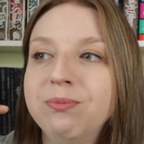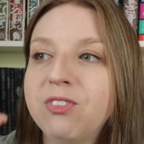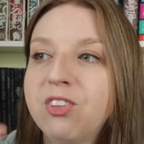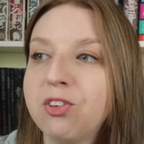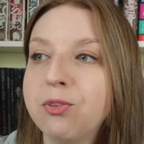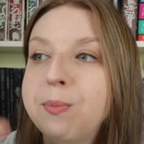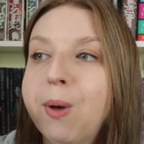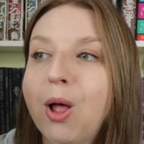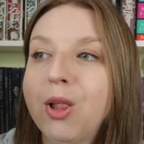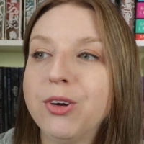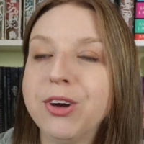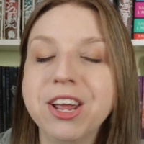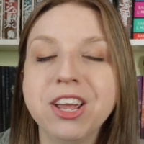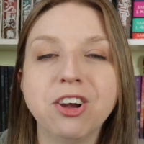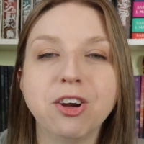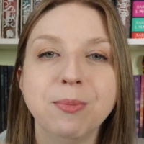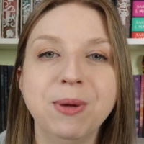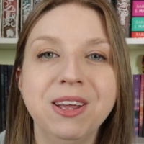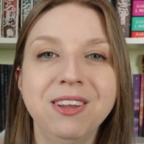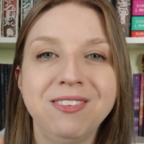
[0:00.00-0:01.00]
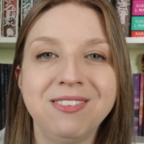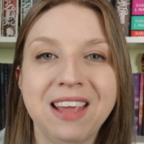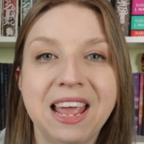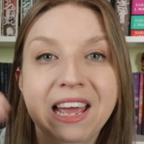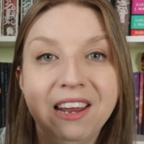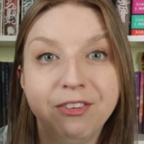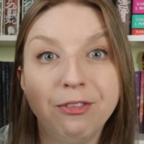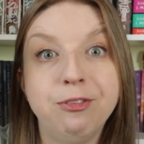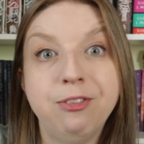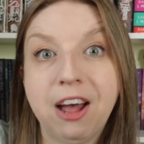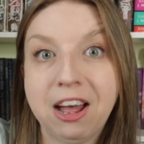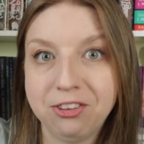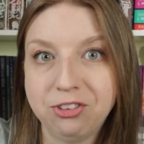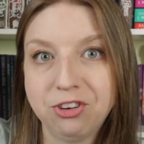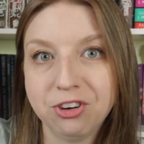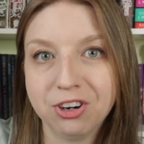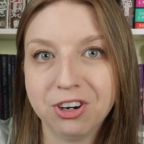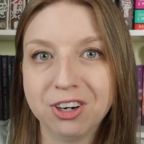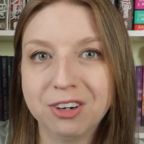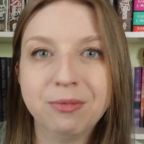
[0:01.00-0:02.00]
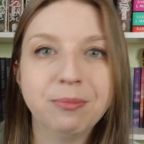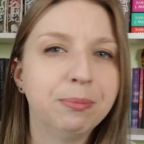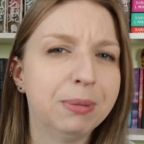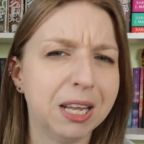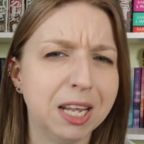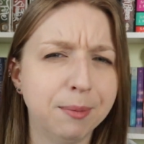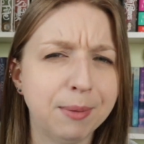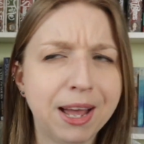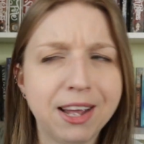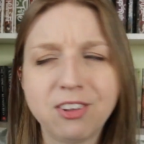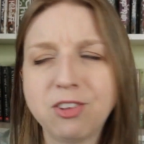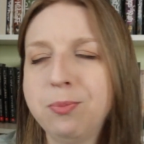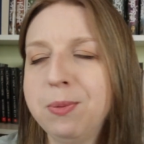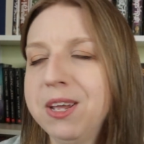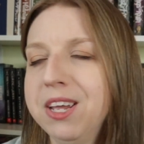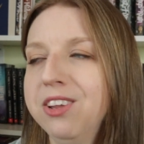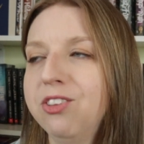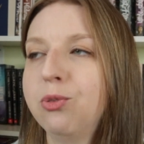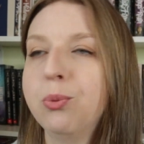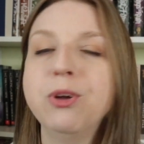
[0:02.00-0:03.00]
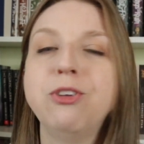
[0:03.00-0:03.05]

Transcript: smaller increments and faster playback speeds,